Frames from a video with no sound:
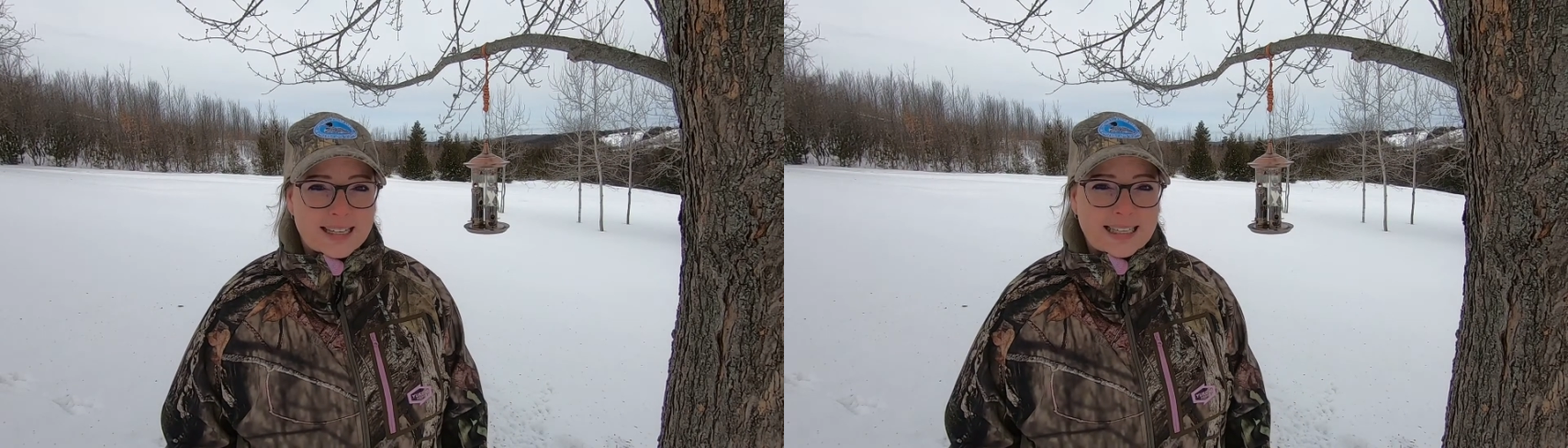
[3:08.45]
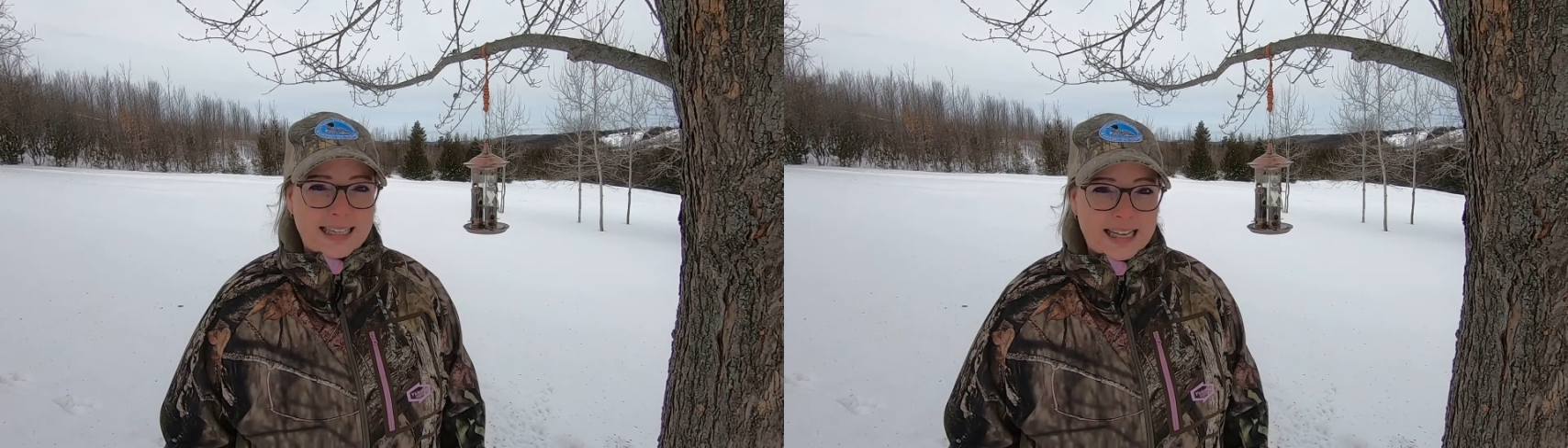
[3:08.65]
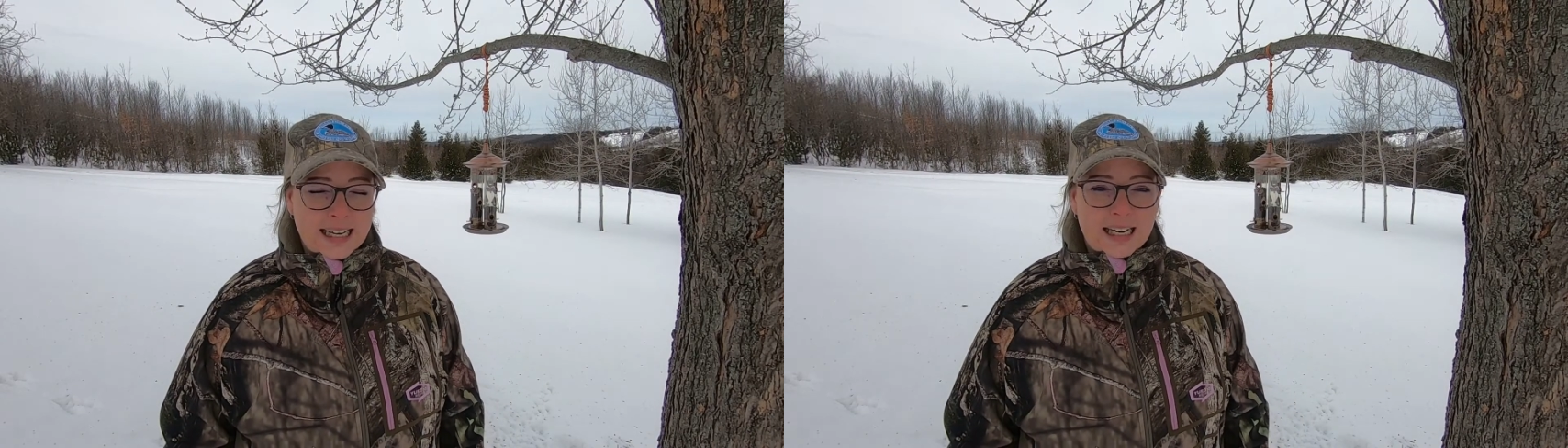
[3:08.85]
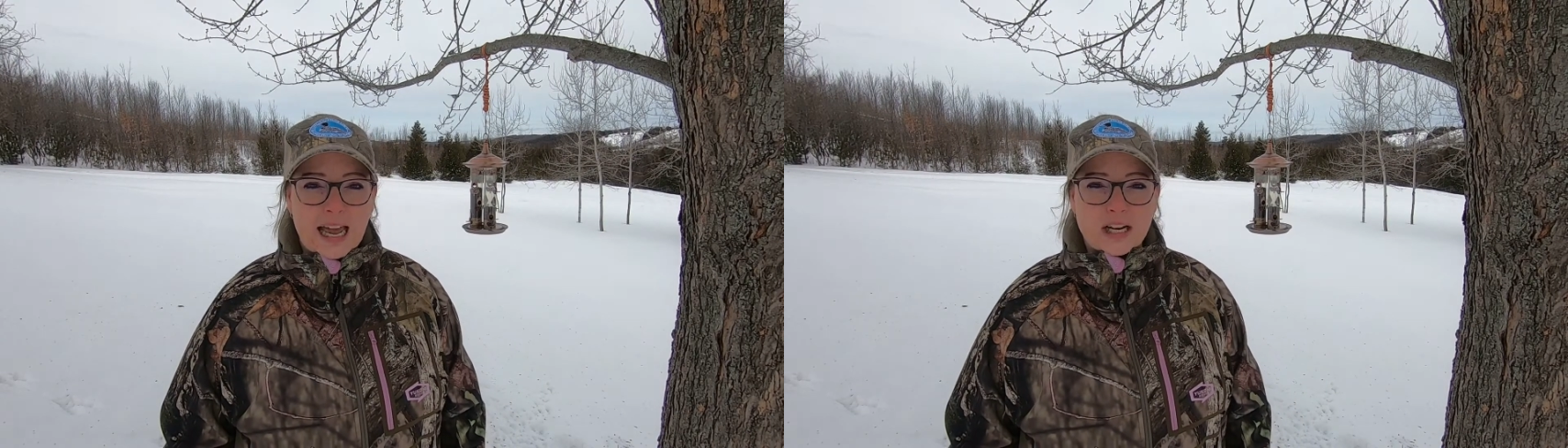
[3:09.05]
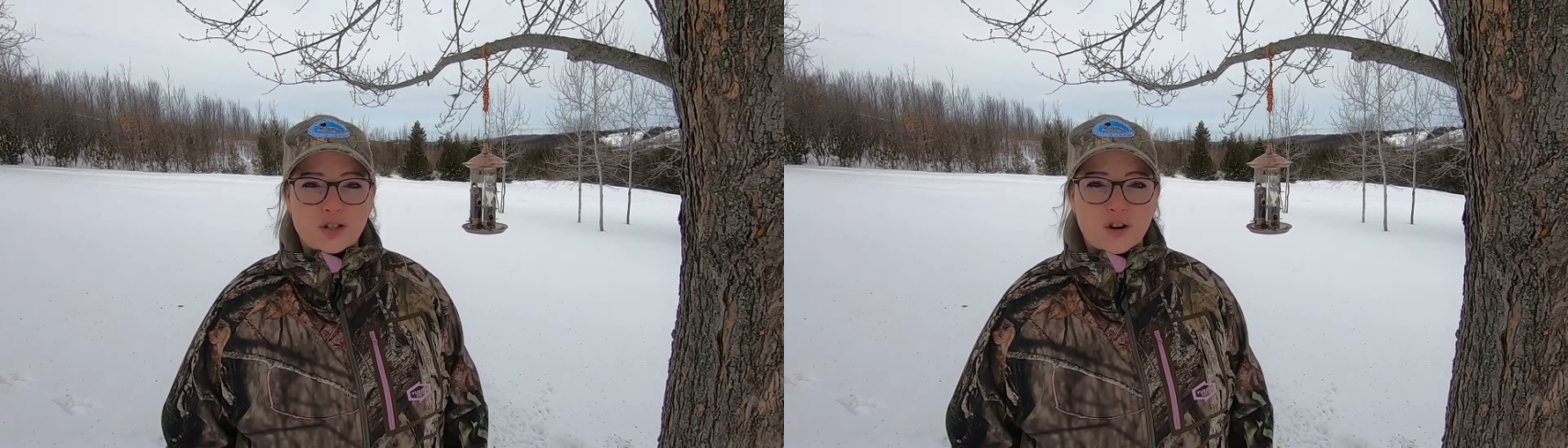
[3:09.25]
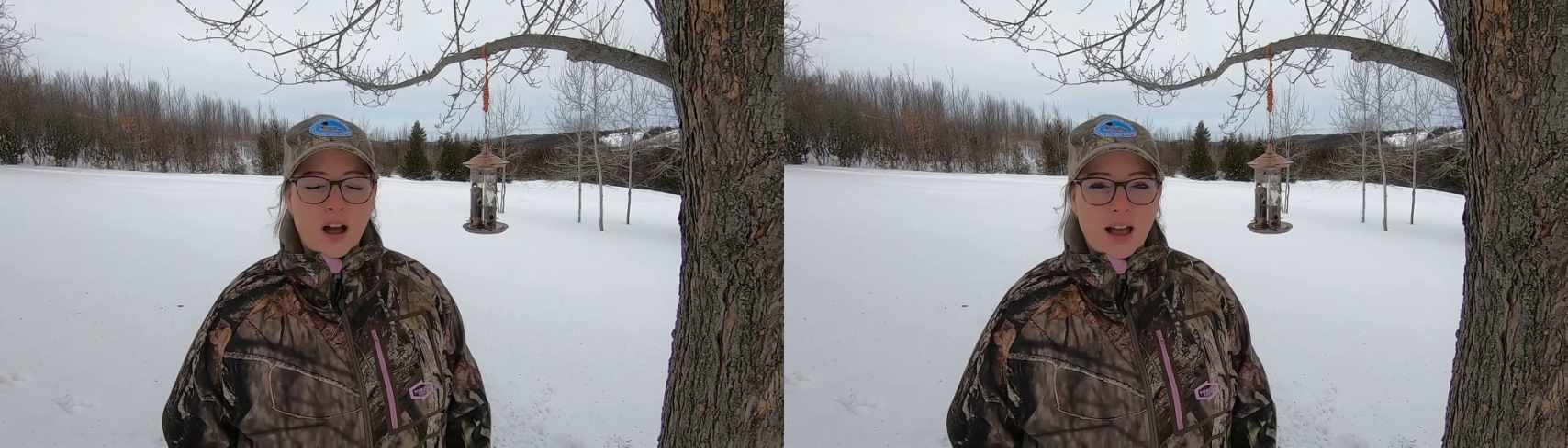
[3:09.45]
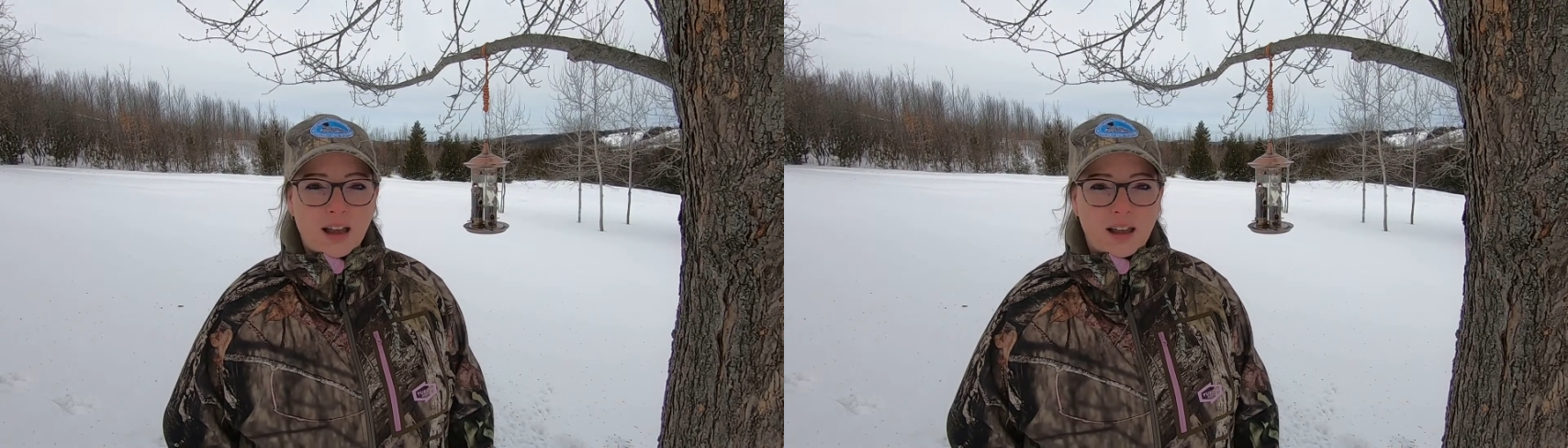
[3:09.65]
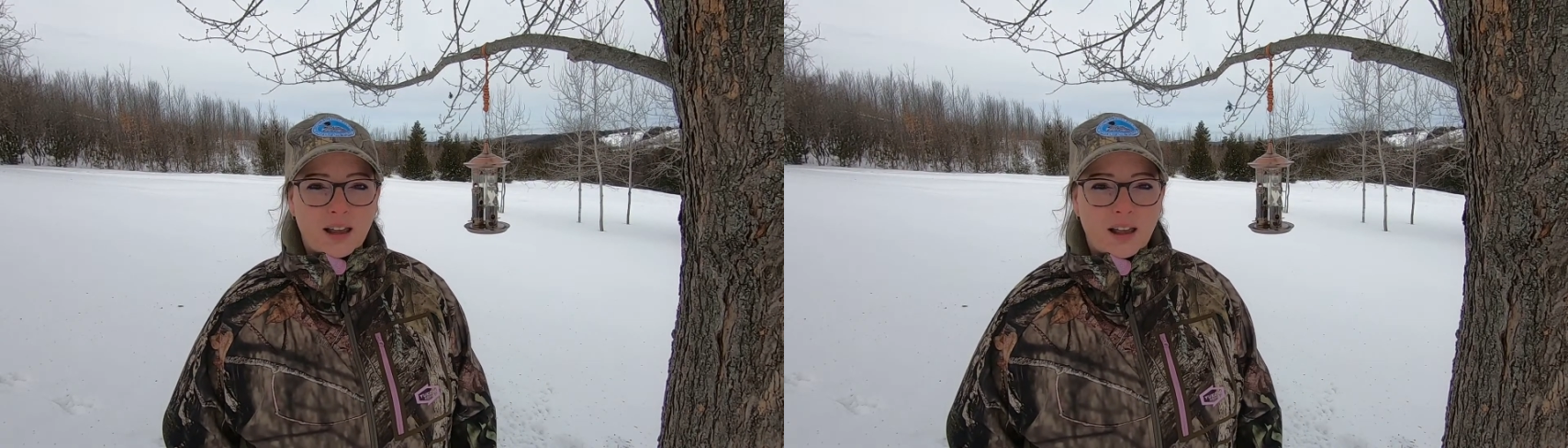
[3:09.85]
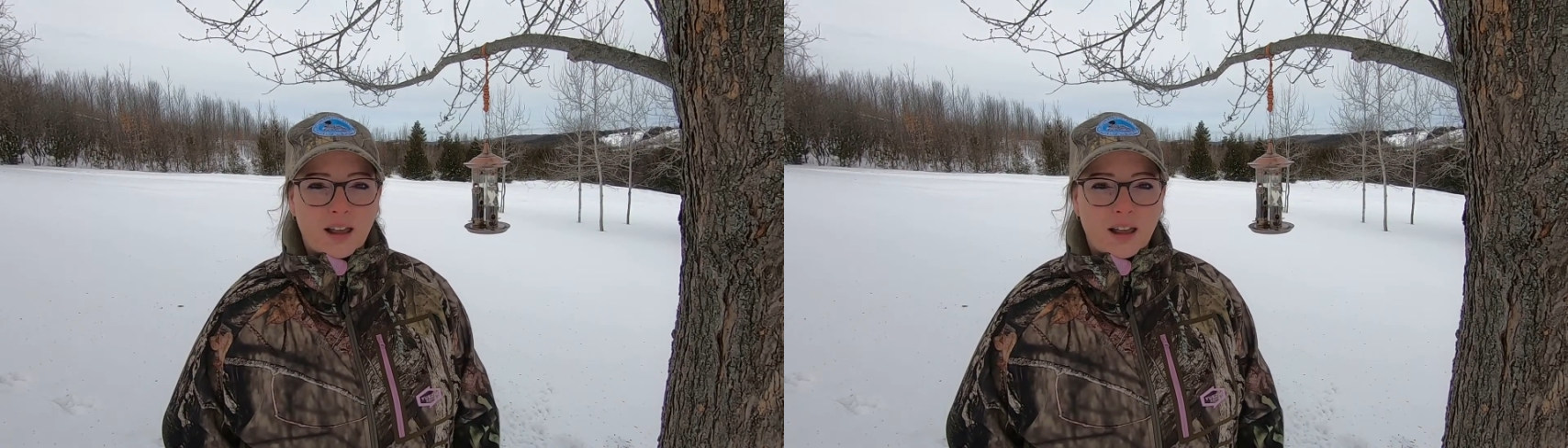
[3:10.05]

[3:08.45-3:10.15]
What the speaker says: and clean and dry.